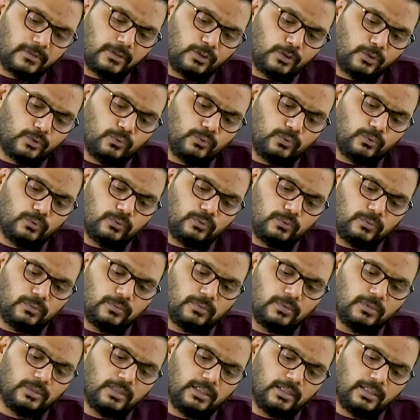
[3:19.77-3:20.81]
to
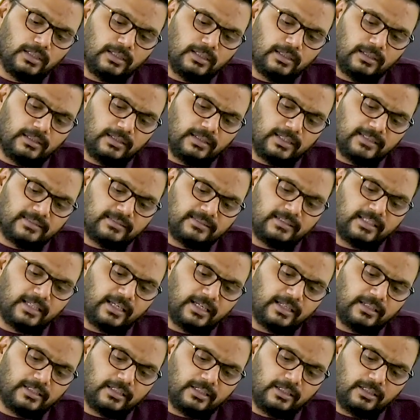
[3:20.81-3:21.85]
less
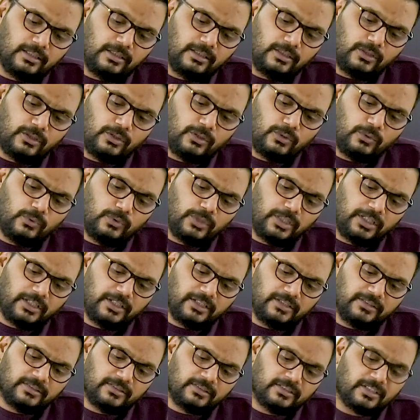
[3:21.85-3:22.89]
than 2
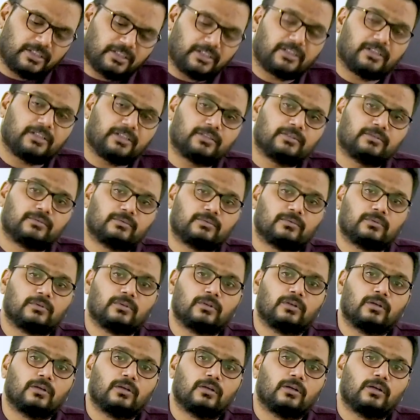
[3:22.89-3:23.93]
degrees centigrade
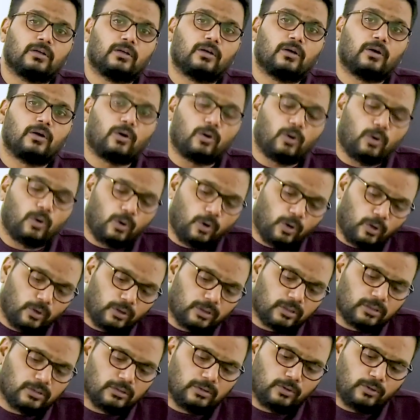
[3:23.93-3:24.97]

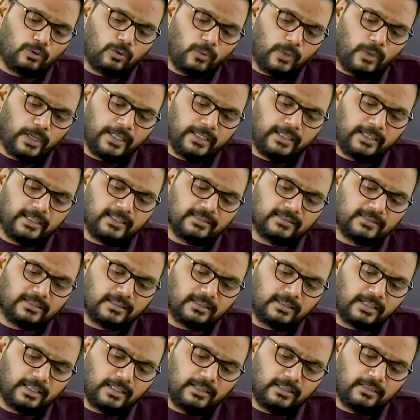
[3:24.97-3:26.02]
or quite lesser
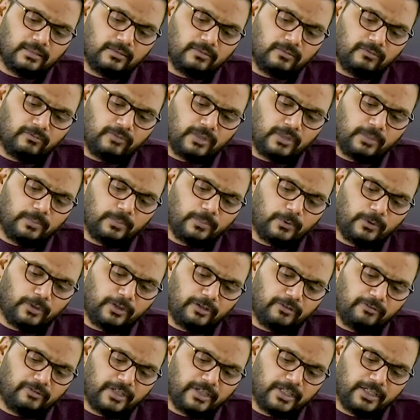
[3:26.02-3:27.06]
than
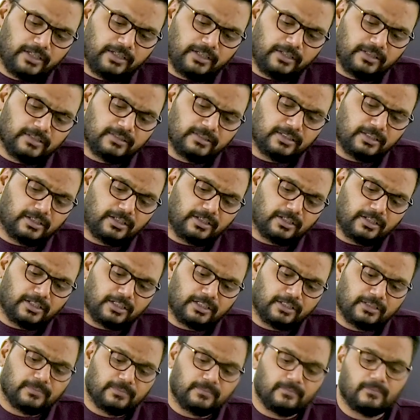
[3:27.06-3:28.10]
1.5 degrees centigrade.
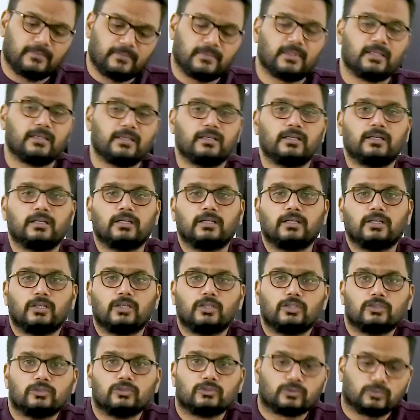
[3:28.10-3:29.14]

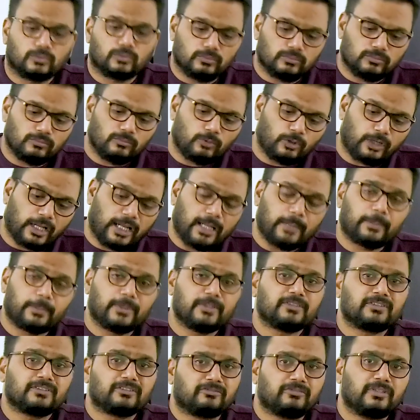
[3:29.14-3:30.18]
So what
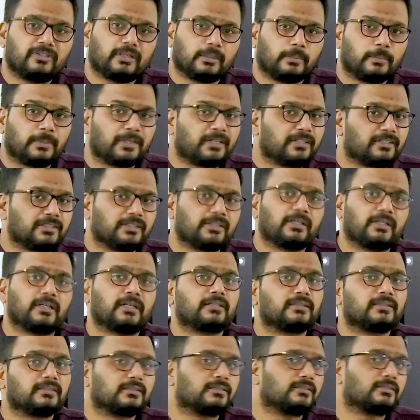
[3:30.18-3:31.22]
happens if the temperature
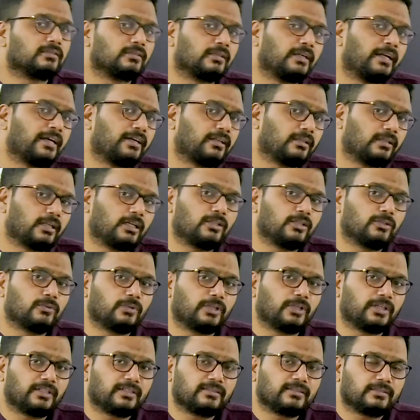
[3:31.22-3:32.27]
increases greater than 2
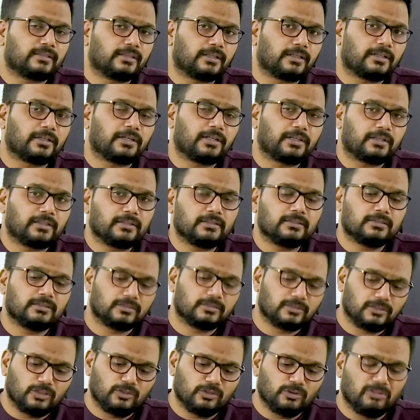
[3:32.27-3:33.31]
degrees centigrade is
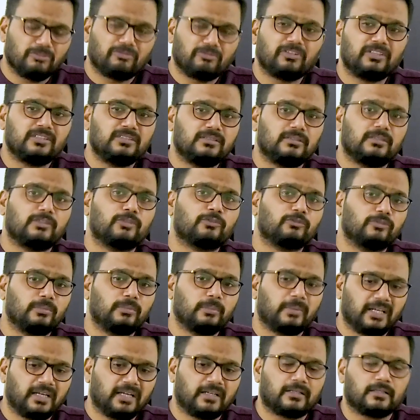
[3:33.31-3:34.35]
you will
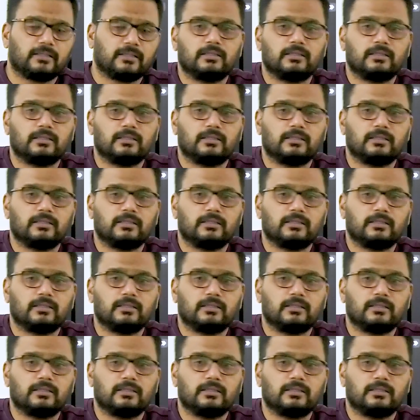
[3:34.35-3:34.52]
make